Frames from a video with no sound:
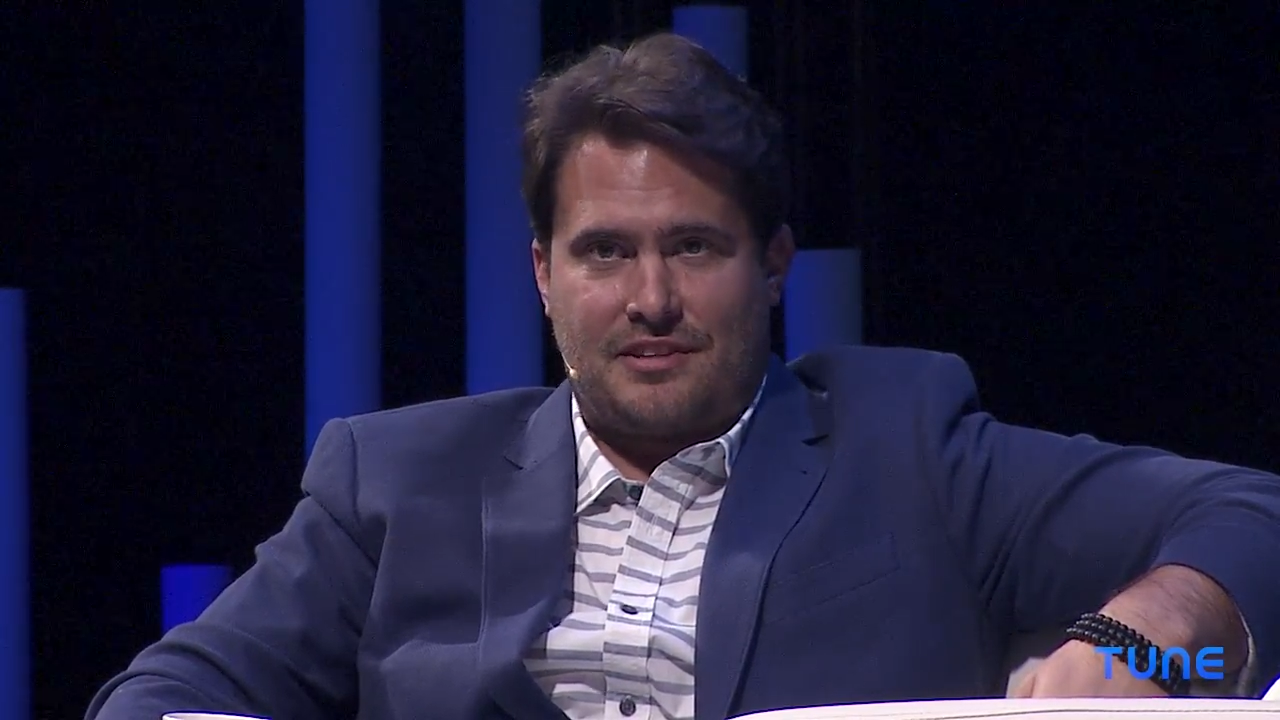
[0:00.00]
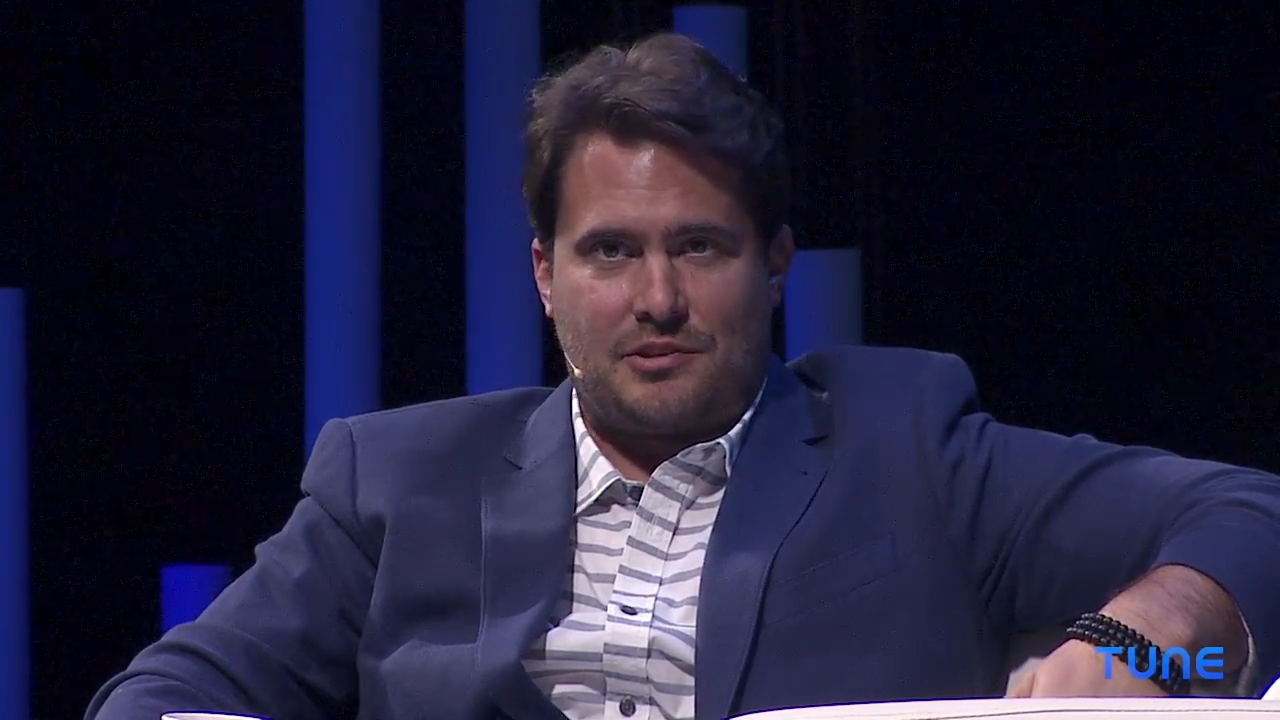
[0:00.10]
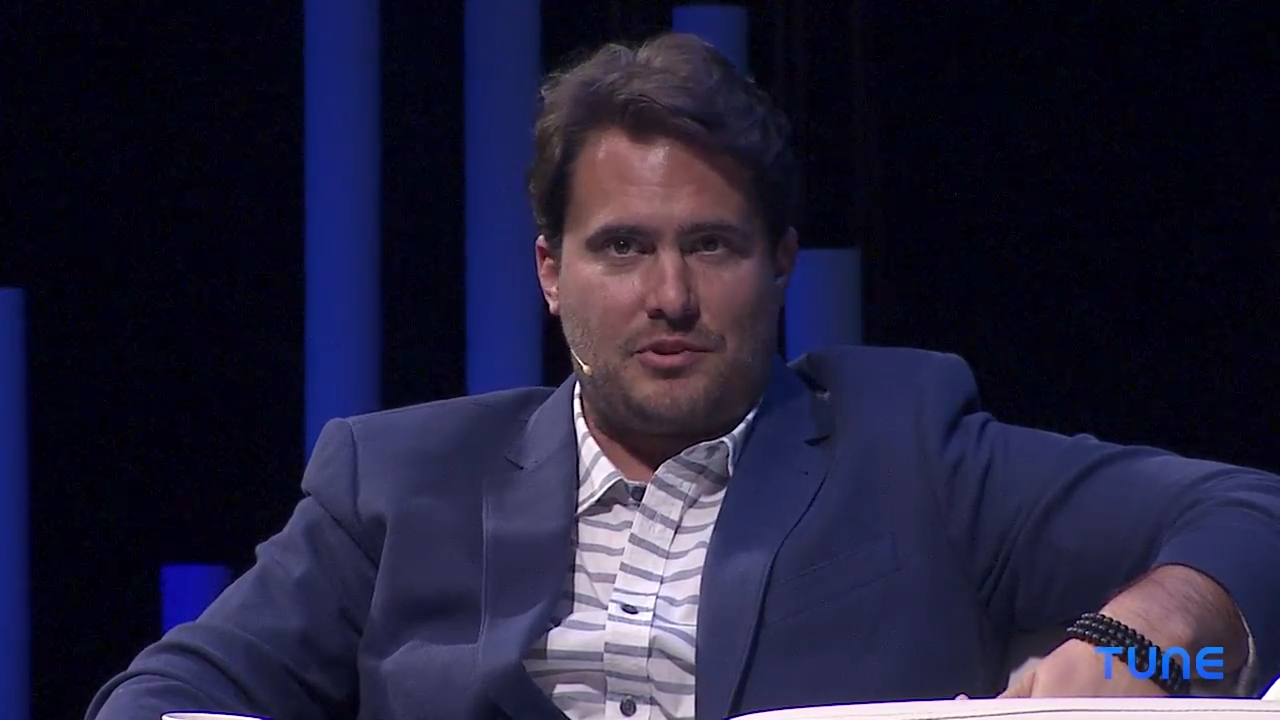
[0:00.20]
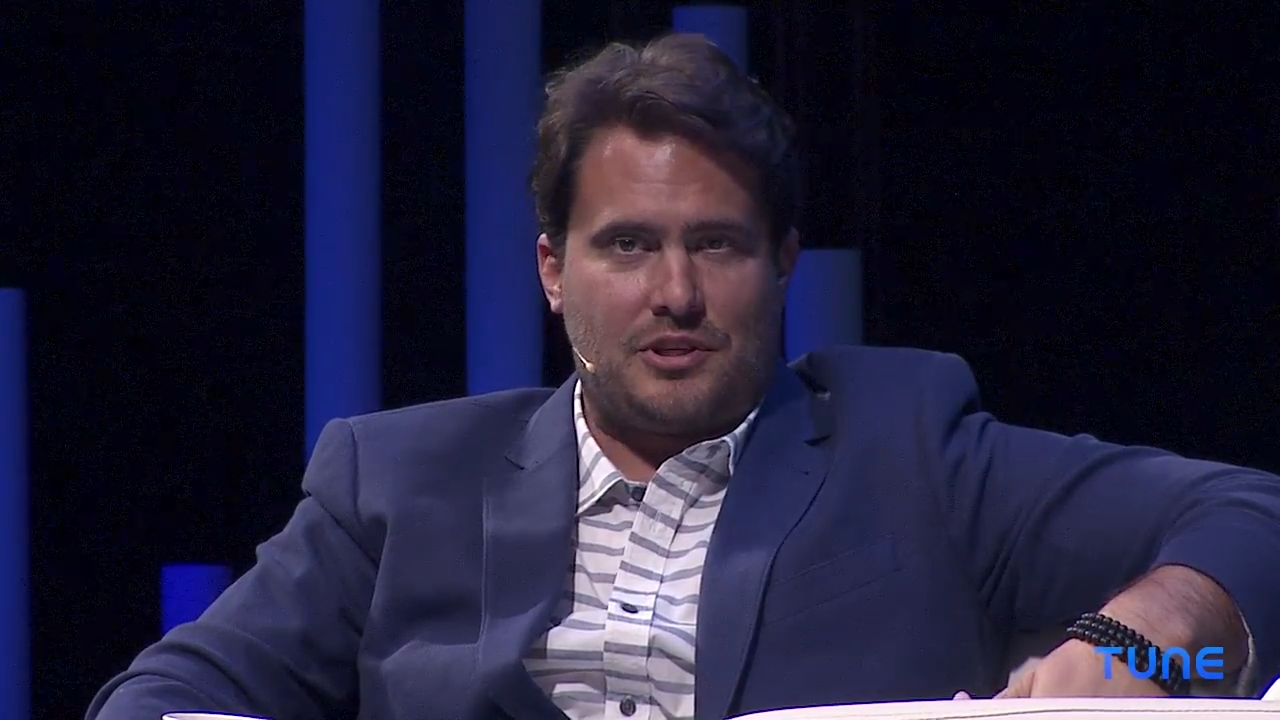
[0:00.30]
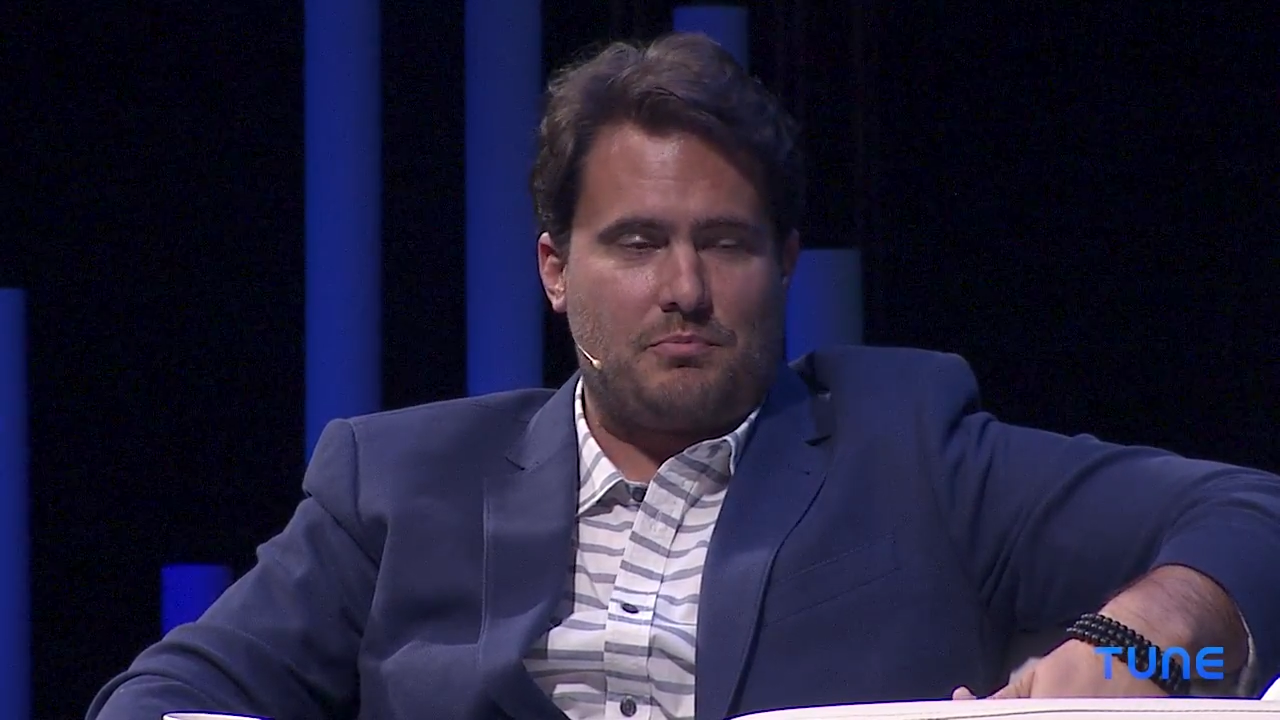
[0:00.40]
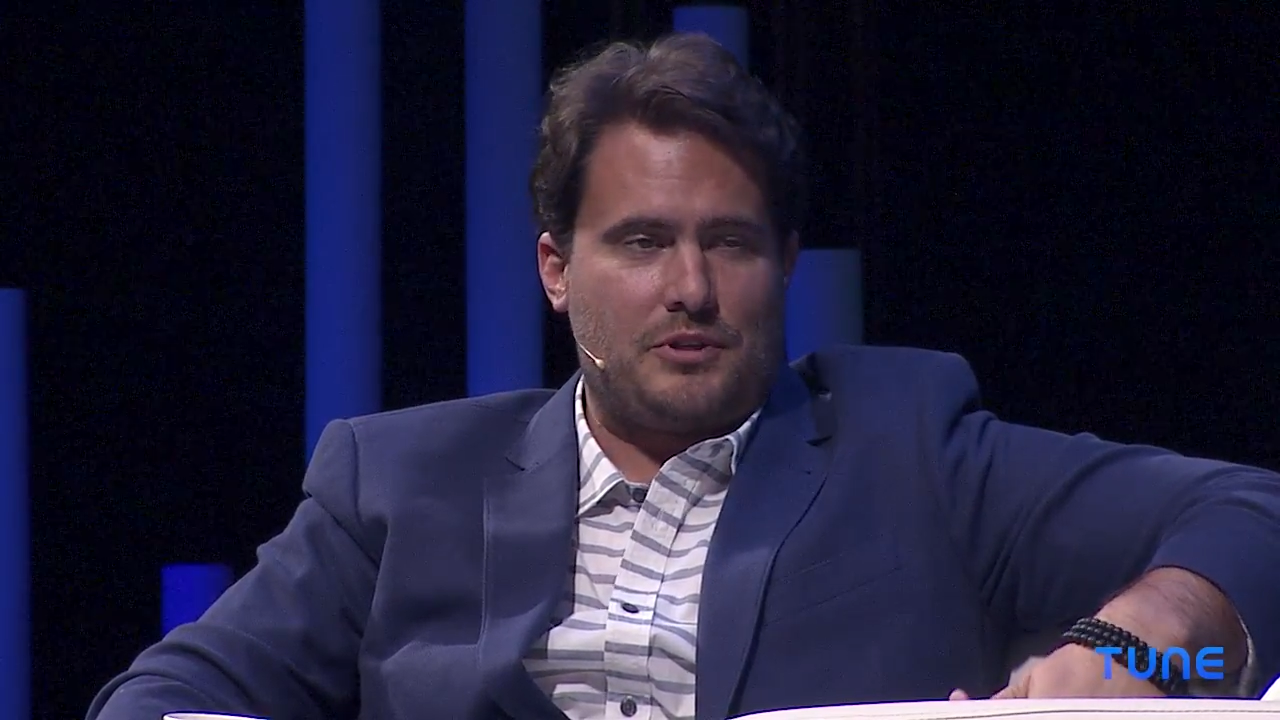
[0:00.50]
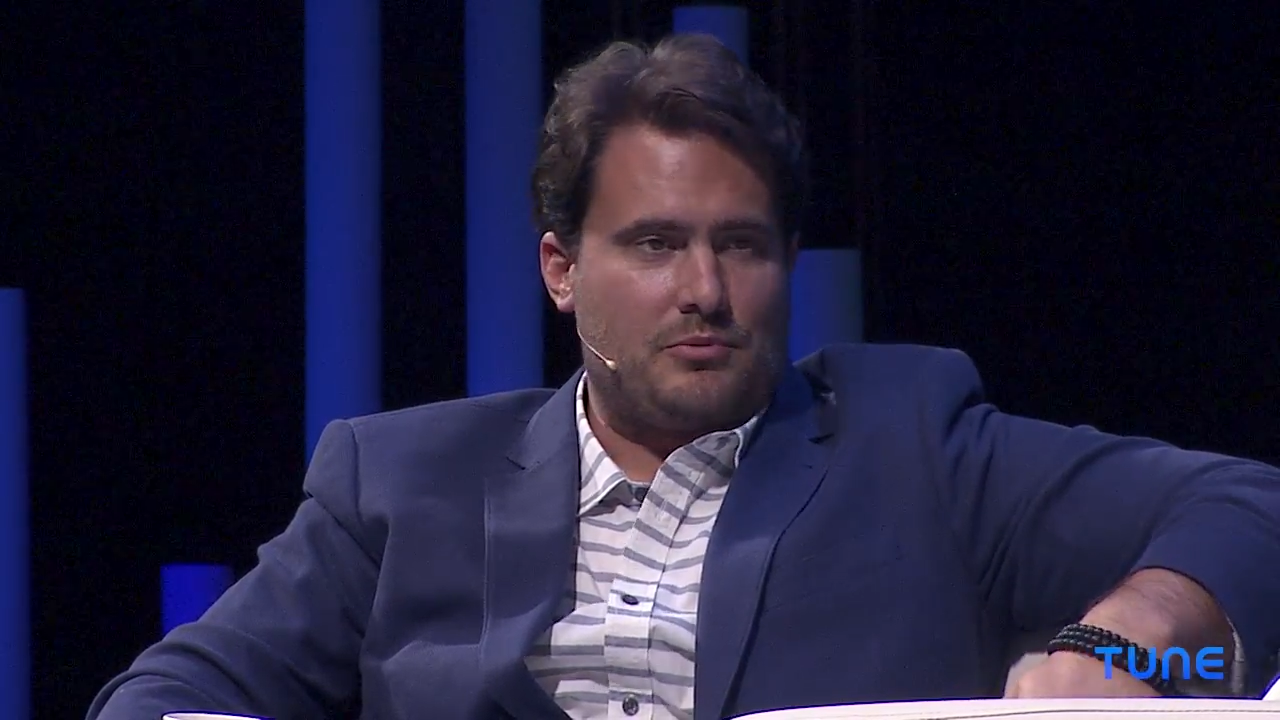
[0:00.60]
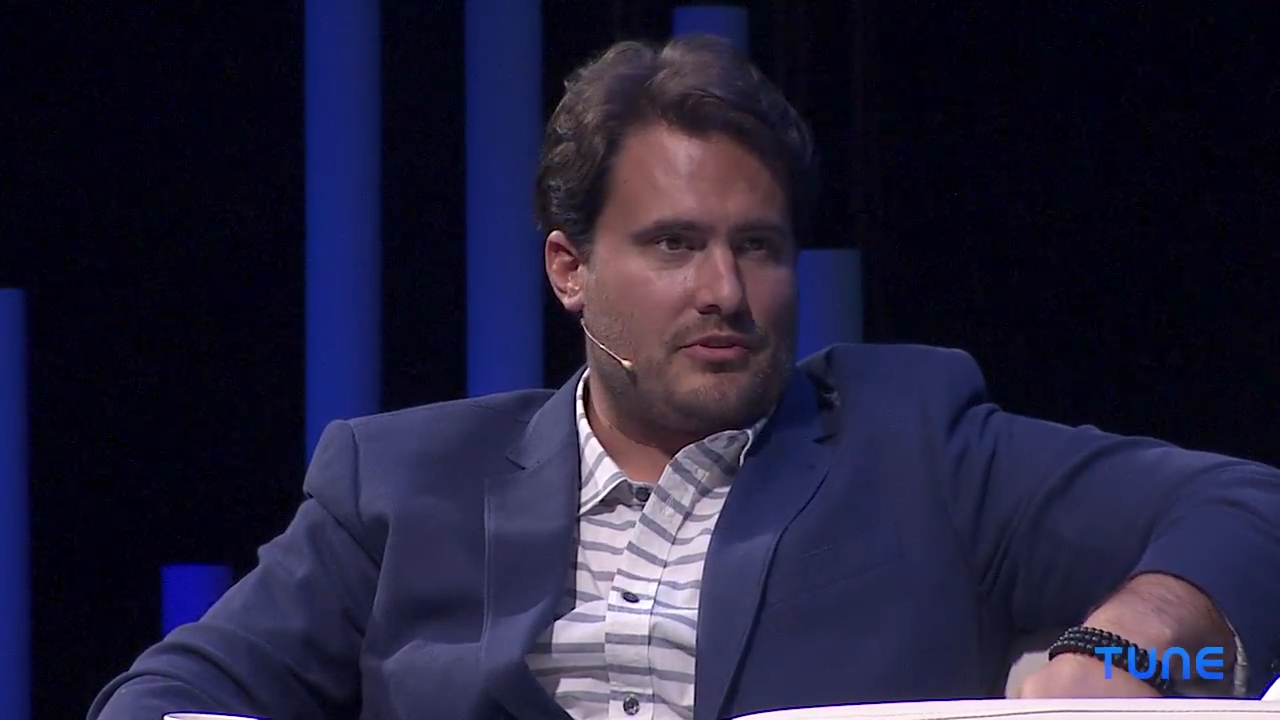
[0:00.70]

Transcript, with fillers: thing that we compete